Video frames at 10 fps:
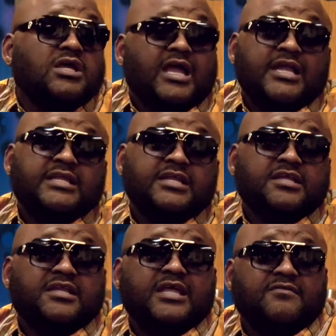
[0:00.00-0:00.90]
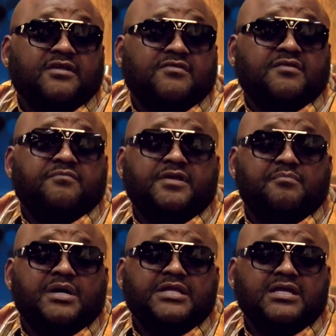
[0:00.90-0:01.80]
and then the
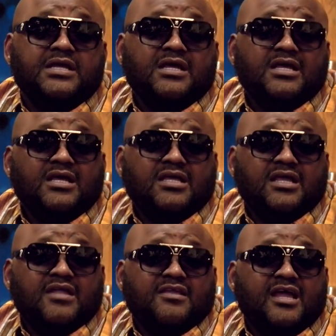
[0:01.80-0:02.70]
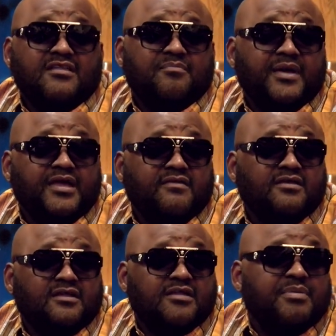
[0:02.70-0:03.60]
money had to pay
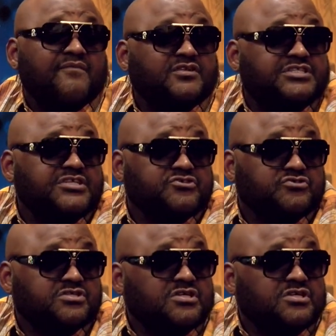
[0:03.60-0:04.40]
for teachers.